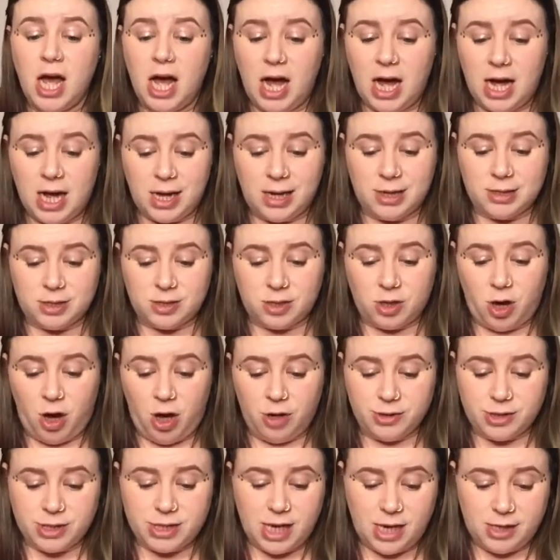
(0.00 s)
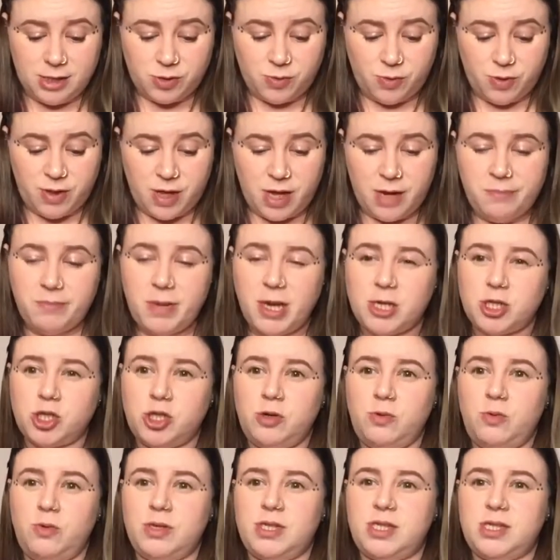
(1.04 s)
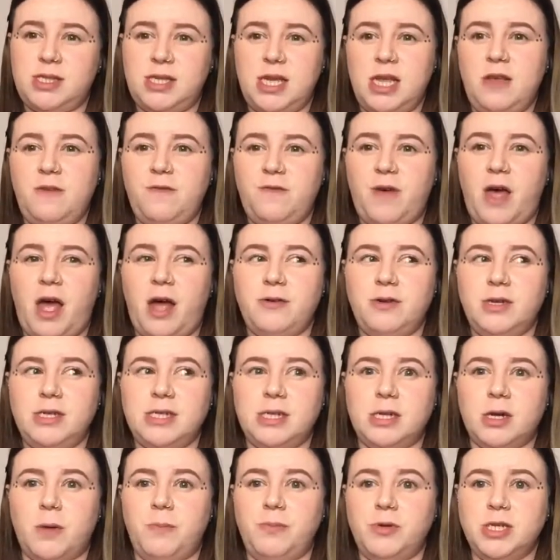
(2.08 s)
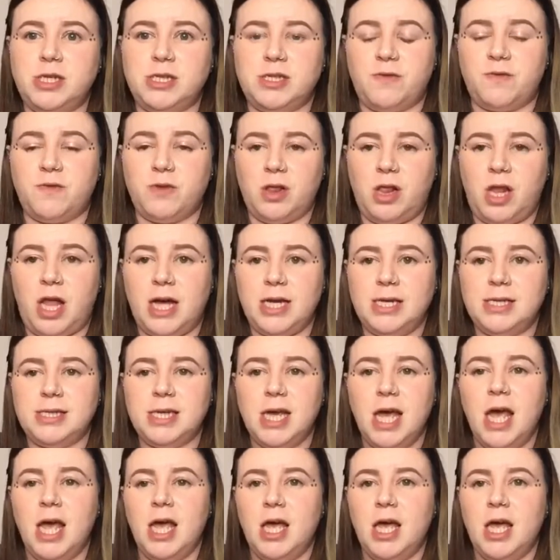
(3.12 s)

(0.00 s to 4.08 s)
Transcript: And the content within makes you see fairies in a completely different light.